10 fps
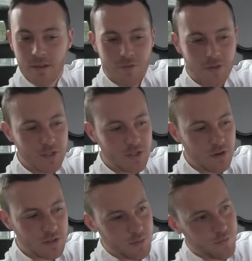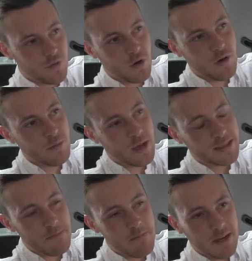Favourite song to perform
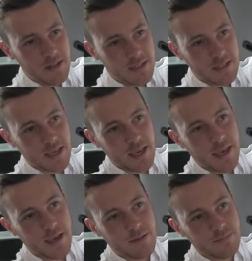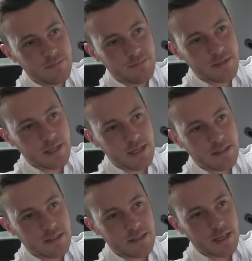at the minute?
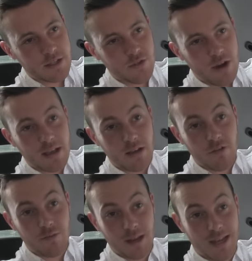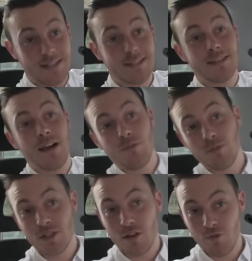It's a track off my latest album,
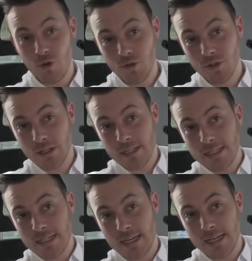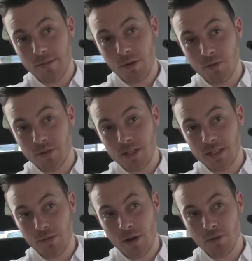which I wrote. About the
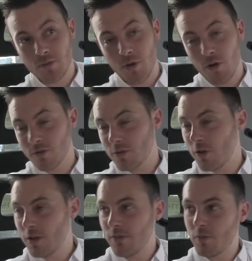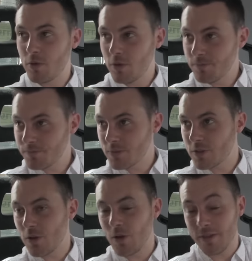city where I was born, called Liverpool.
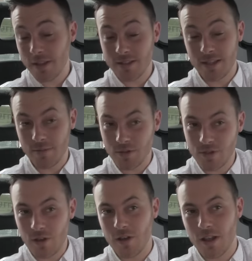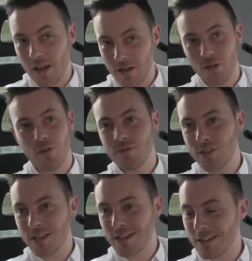So, and that's the name of the song. I love
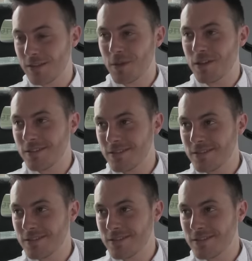singing it at the minute.